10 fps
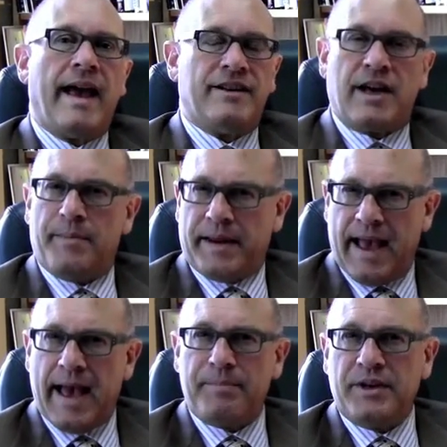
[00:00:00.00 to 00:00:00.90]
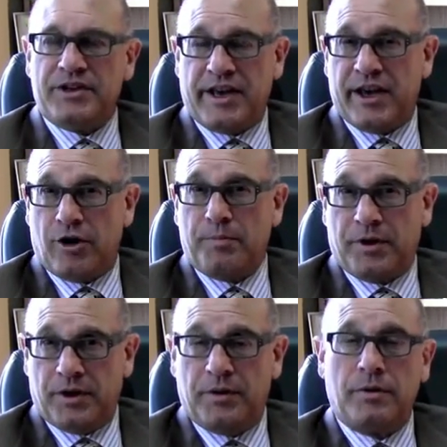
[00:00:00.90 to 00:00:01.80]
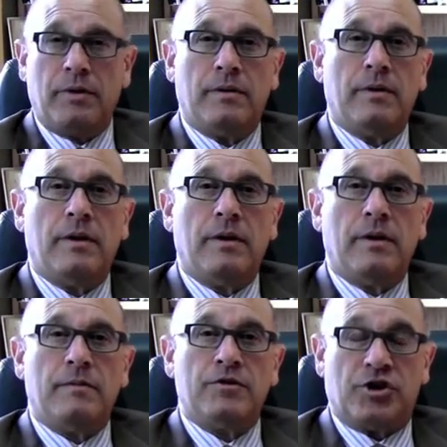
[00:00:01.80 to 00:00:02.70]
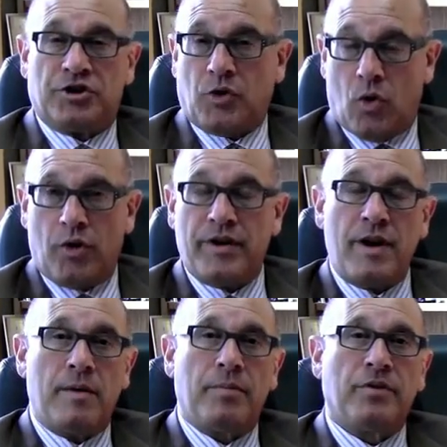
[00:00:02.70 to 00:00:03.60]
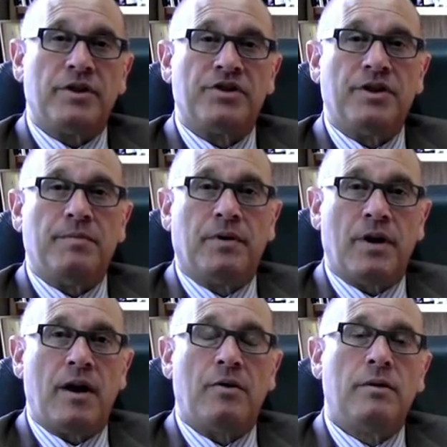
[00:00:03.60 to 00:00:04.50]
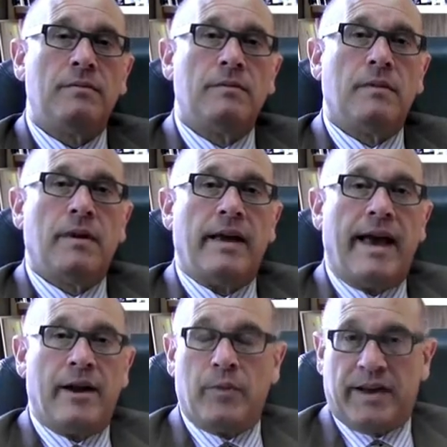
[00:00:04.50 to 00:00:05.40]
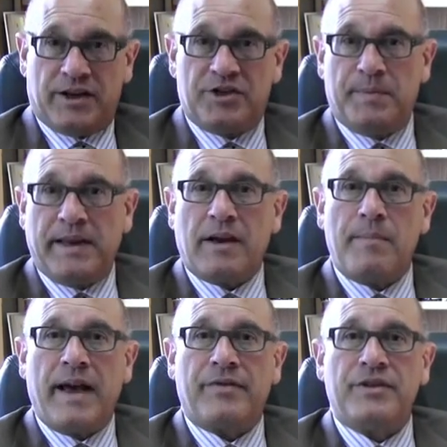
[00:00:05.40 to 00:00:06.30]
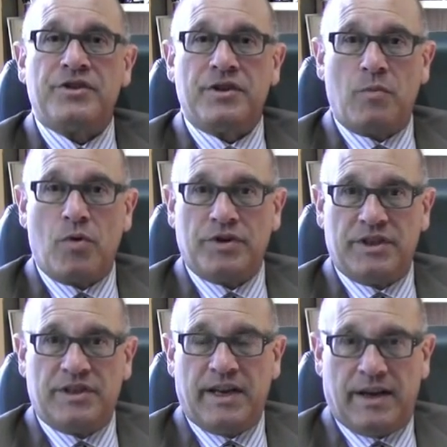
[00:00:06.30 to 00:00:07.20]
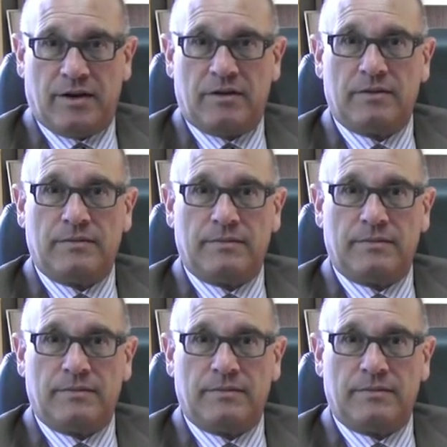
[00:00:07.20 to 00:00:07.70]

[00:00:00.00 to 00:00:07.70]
And I'll be happy to help you. Just call the number listed below and we can speak about this in more detail.